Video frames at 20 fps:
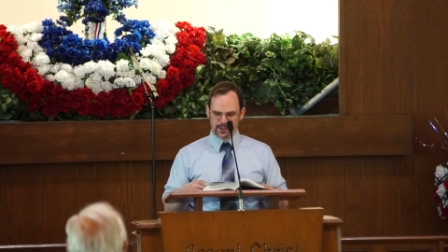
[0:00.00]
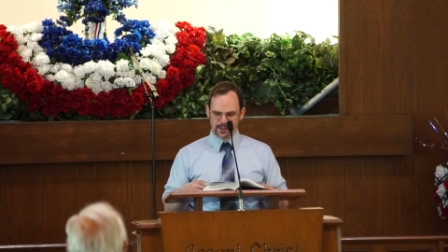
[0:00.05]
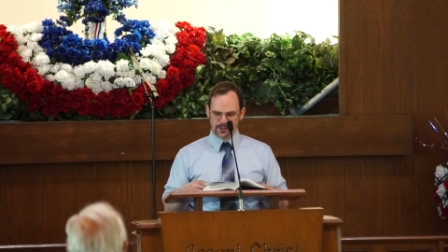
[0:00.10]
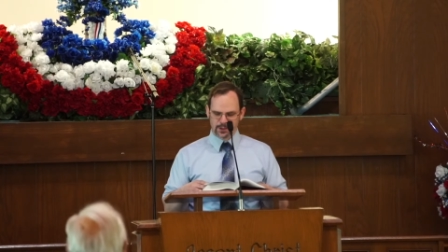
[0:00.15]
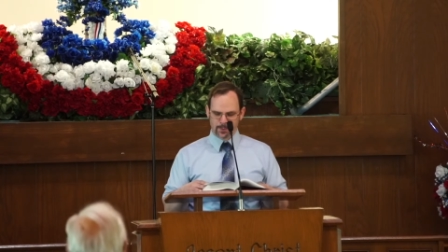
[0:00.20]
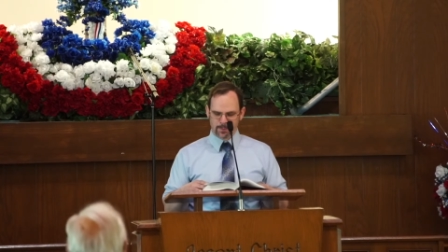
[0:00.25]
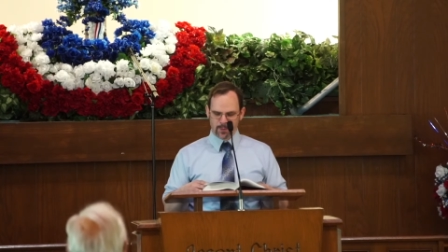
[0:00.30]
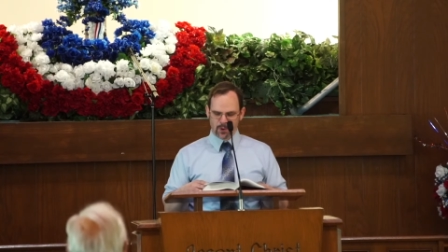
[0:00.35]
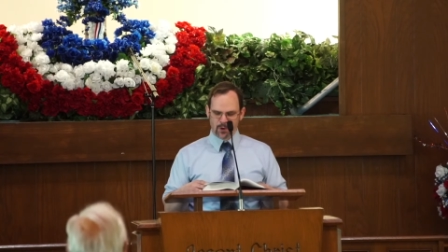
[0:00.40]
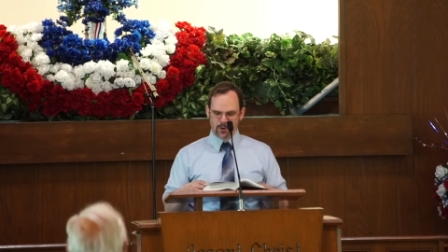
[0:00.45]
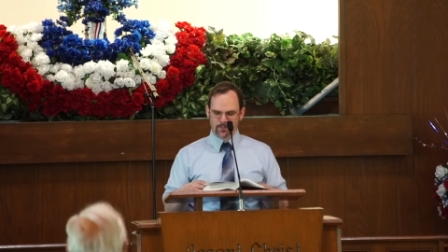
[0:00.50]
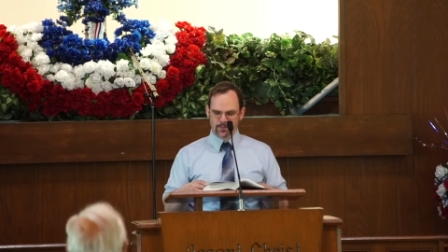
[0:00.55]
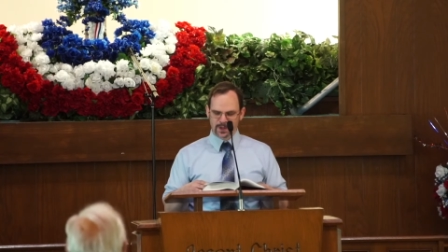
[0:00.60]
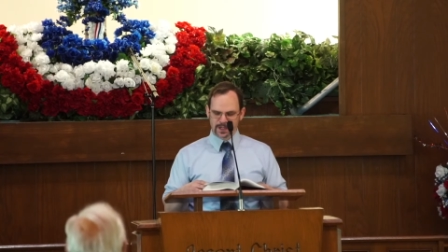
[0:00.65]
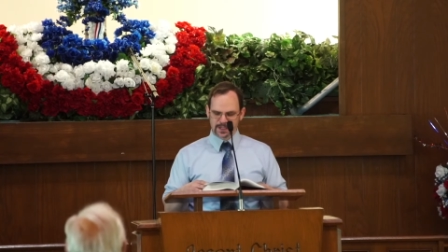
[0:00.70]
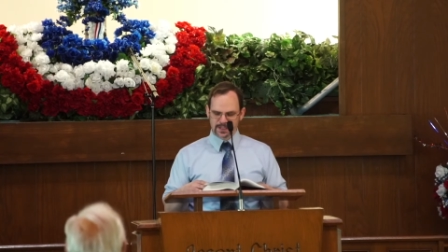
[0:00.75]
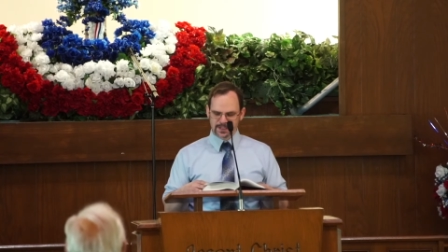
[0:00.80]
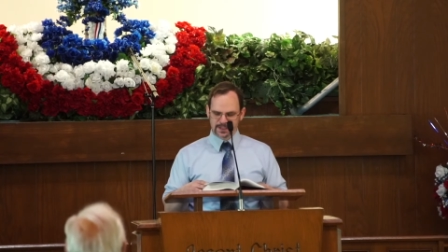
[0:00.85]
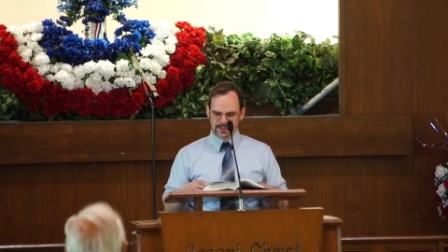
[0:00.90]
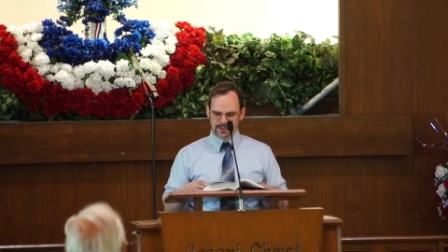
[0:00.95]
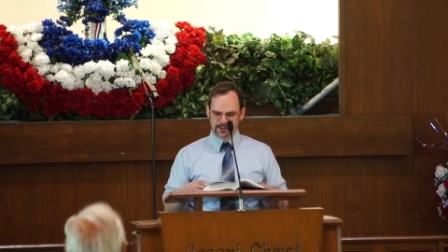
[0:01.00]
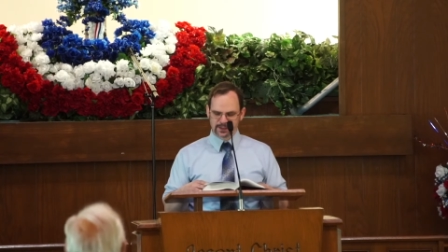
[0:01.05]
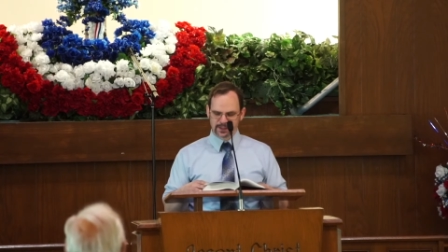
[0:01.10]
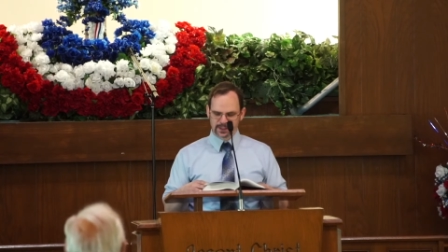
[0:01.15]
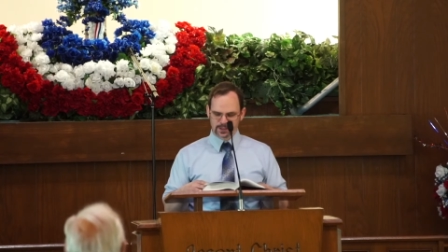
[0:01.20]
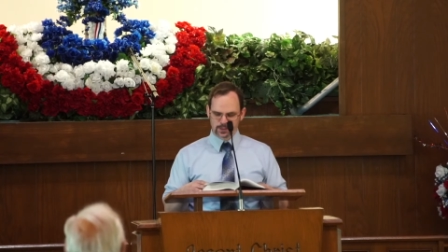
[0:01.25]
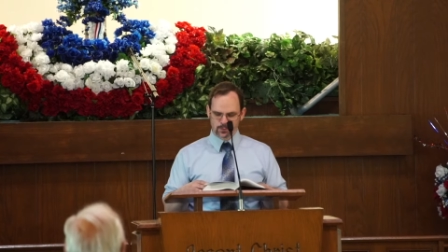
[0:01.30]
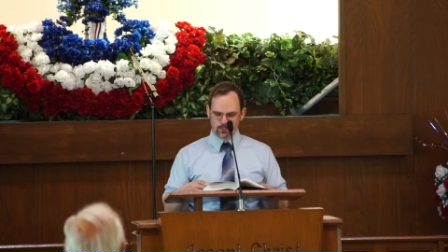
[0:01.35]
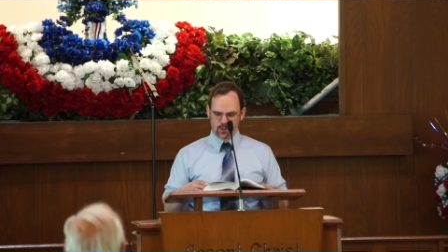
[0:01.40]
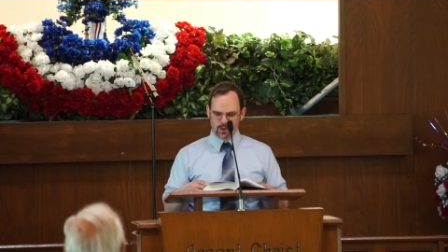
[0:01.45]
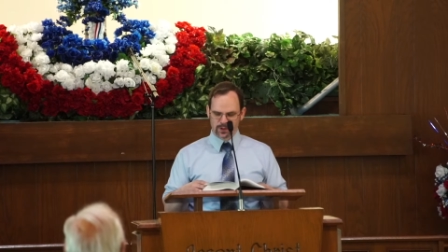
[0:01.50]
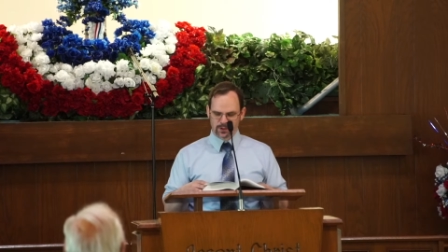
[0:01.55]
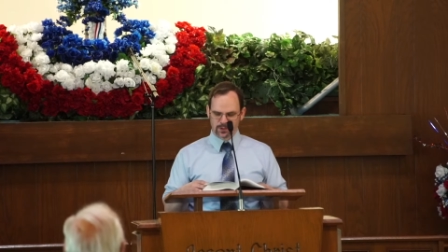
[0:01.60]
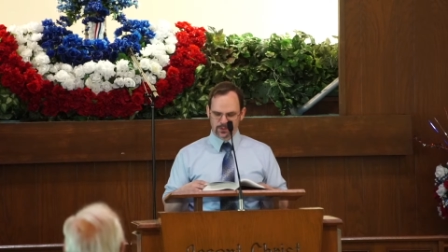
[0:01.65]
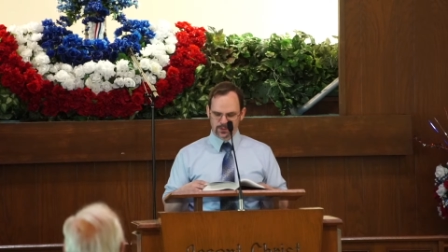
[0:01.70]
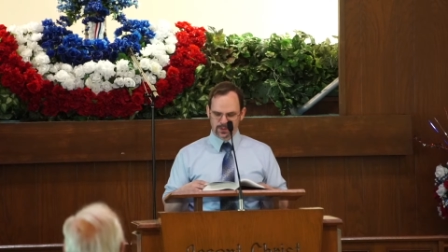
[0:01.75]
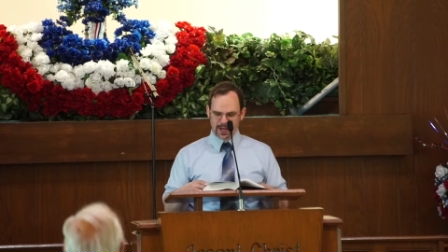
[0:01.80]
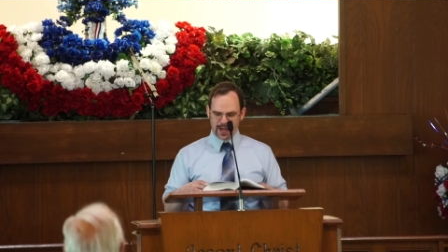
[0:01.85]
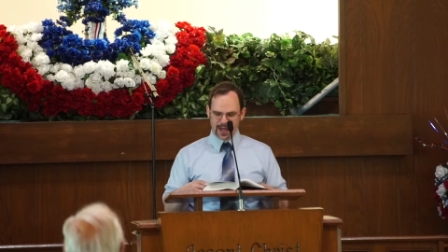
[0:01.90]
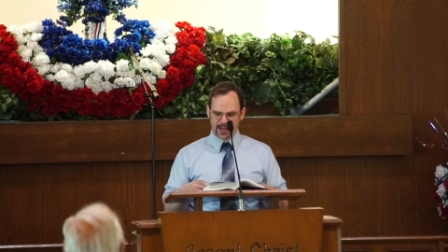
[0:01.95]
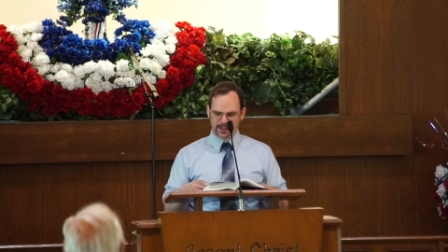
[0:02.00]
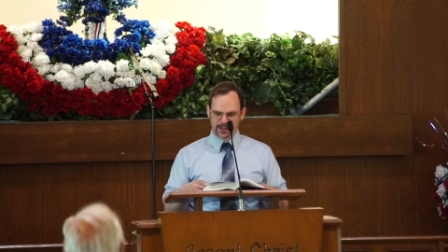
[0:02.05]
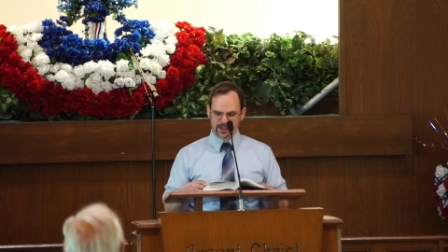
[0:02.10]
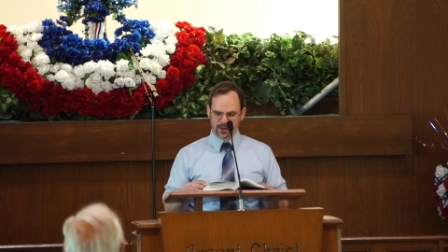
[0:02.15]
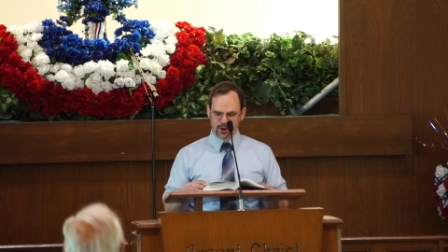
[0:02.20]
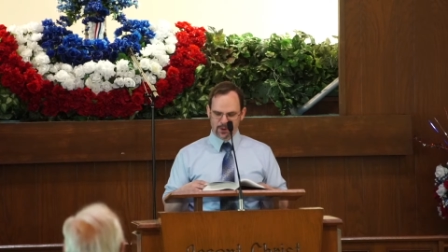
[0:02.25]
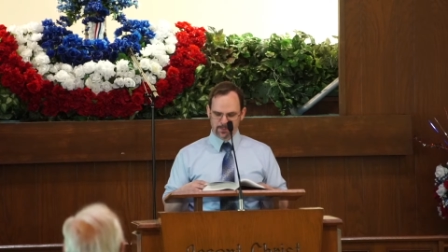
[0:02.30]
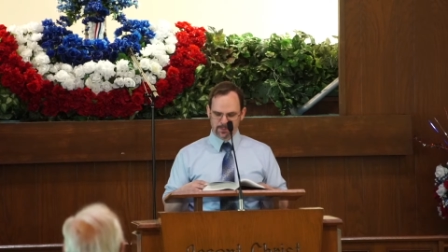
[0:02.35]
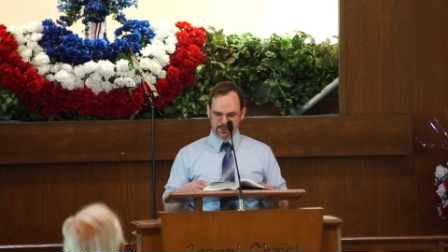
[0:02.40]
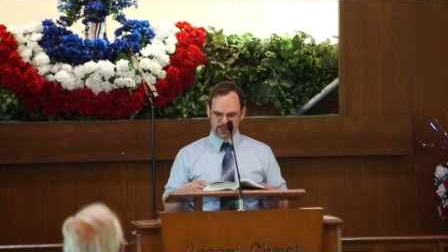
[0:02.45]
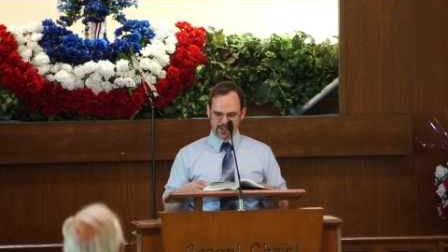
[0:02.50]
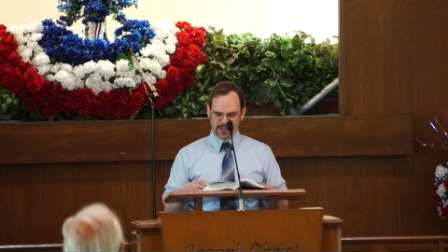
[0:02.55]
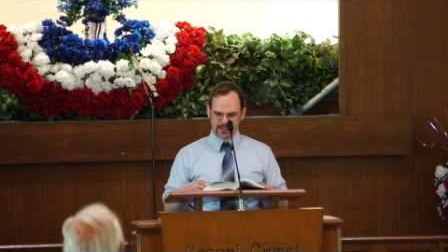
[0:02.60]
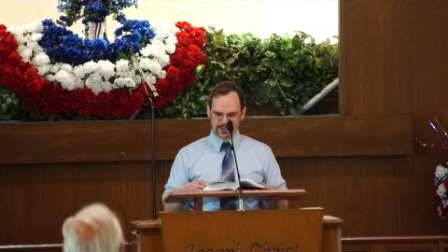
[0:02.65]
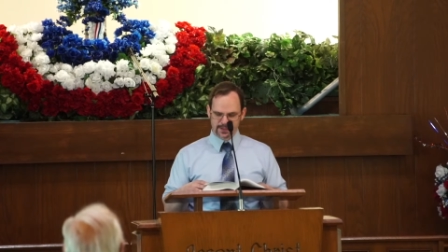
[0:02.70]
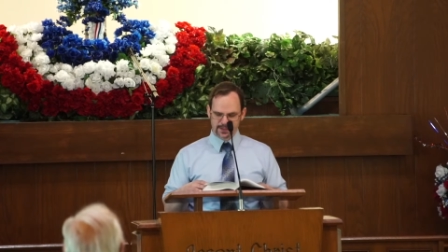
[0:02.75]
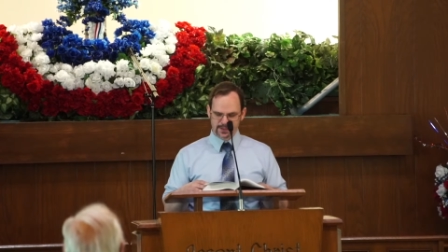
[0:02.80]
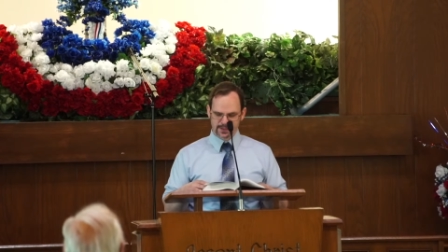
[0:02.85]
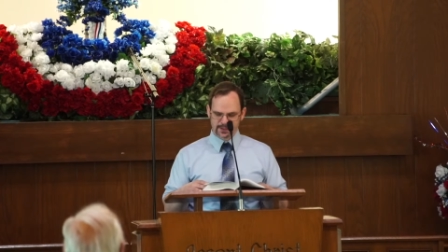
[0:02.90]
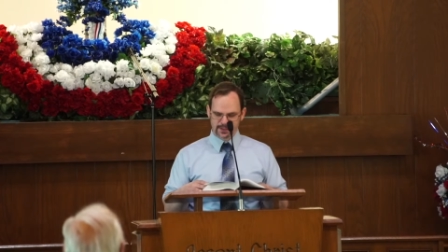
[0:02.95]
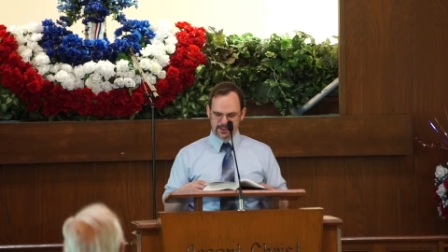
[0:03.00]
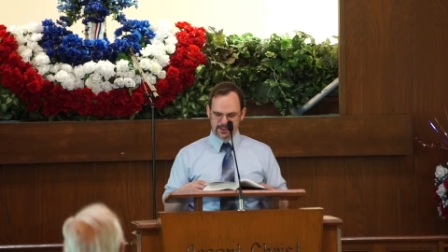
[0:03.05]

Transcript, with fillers: the perfect, sinless one who died in our place.